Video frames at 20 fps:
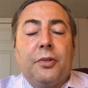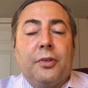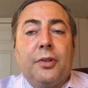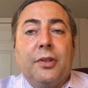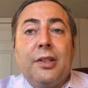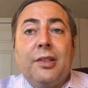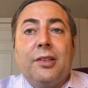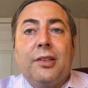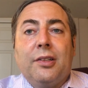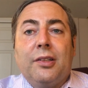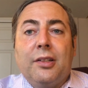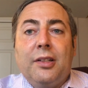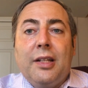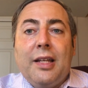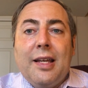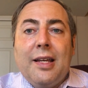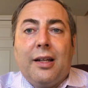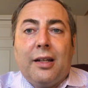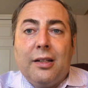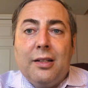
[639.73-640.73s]
So this is an
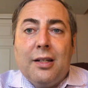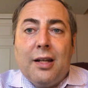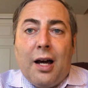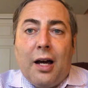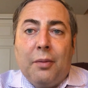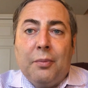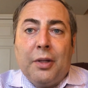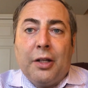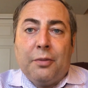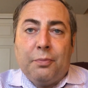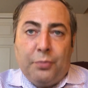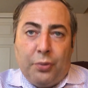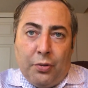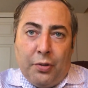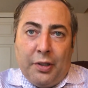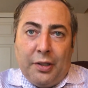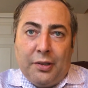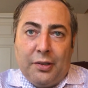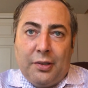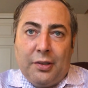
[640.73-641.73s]
economic
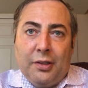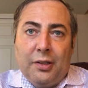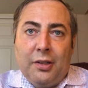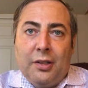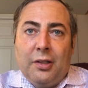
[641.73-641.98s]
point.